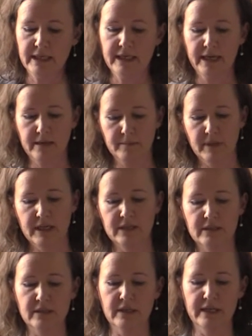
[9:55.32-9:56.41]
In
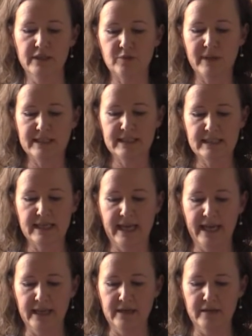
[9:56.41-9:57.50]

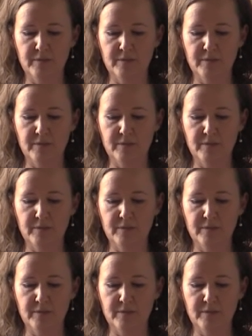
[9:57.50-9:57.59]
2010,